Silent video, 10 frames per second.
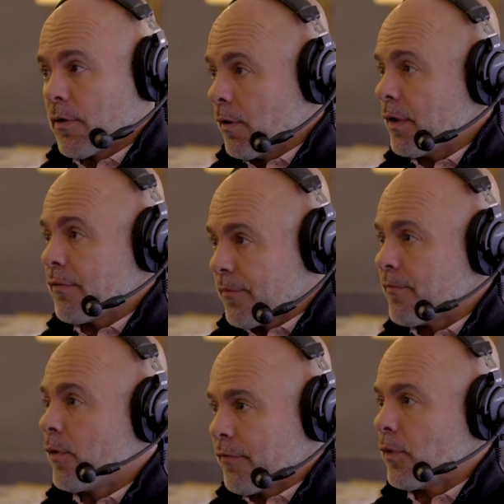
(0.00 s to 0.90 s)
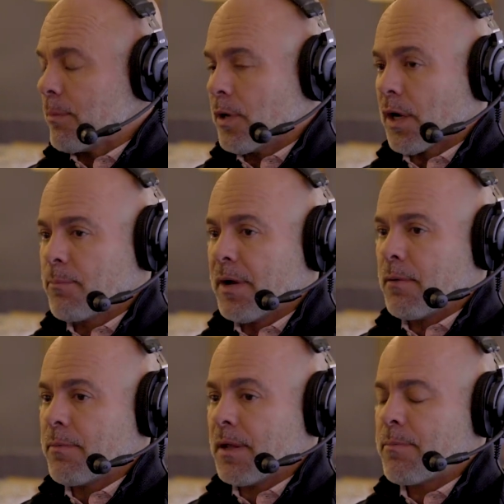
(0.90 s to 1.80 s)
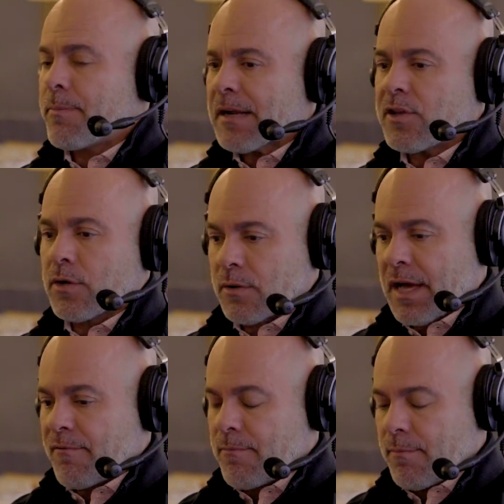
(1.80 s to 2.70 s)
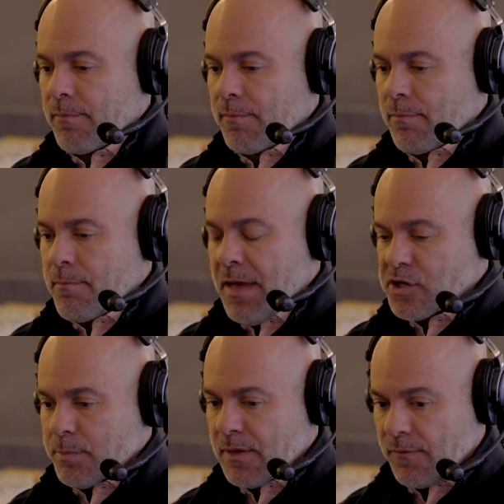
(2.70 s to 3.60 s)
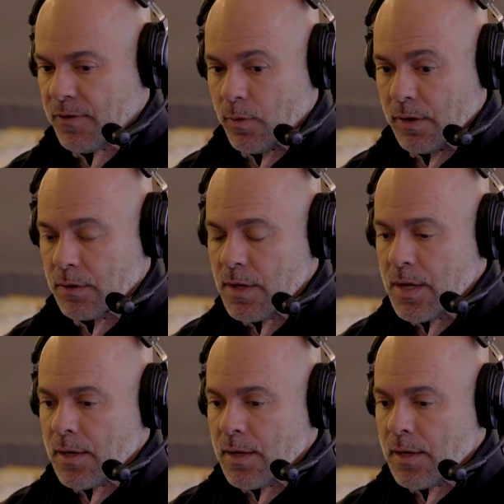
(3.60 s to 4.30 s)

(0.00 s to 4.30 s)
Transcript: we're already, yeah, full, already fully booked. booked. But, yeah, yeah. but but back to your kind of measurements, if you will.